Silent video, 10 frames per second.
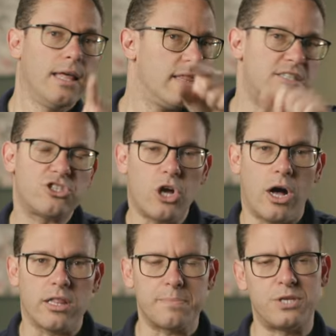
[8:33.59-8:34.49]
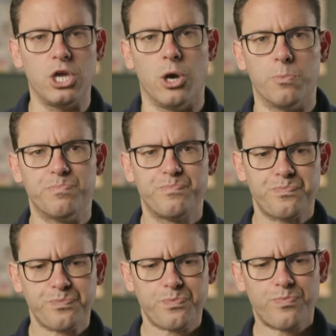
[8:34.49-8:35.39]
This is all up to you.
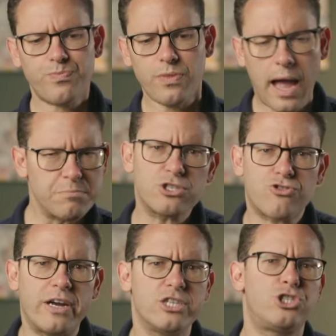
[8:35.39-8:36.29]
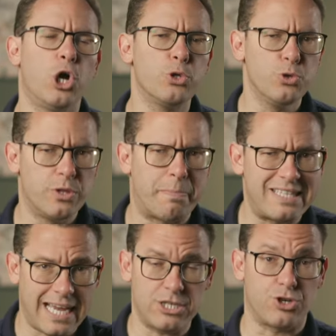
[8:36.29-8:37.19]
I'm just trying to show you the
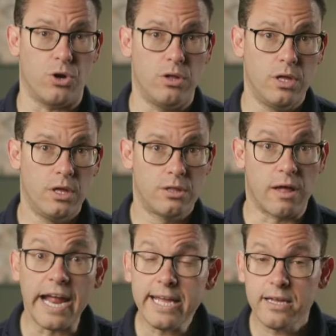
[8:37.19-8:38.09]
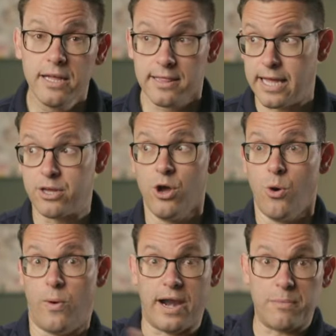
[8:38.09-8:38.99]
potential, right? Like
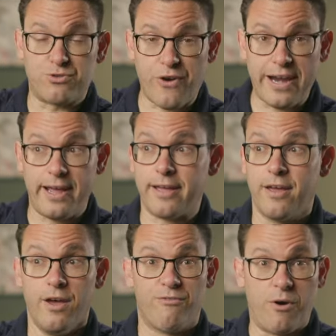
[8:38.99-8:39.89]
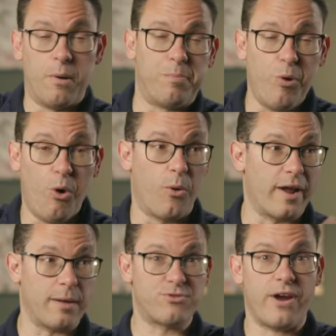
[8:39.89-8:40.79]
when I'm trading from a pool,
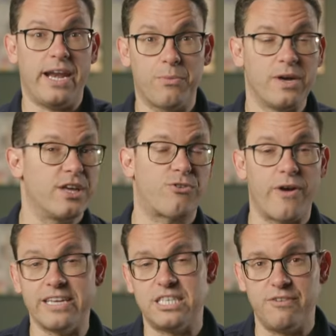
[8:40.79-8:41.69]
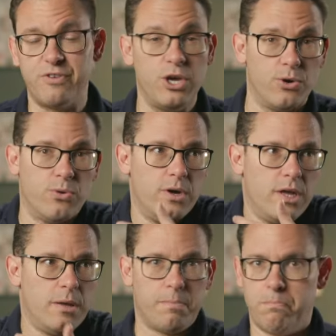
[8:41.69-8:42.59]
when I'm trading with a crazy view,
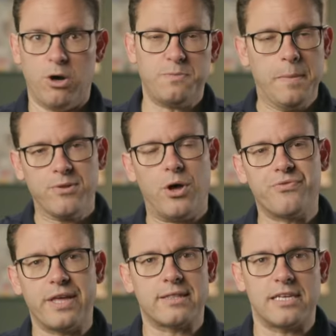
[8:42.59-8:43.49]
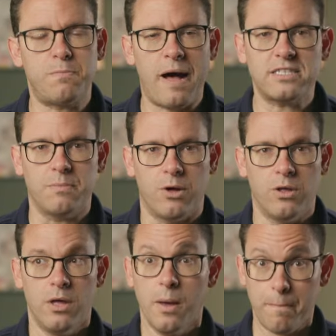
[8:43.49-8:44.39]
most people don't think that's possible.
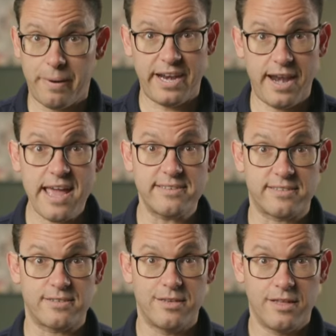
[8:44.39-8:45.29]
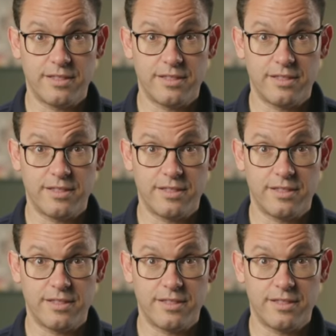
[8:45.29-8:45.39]
But it is.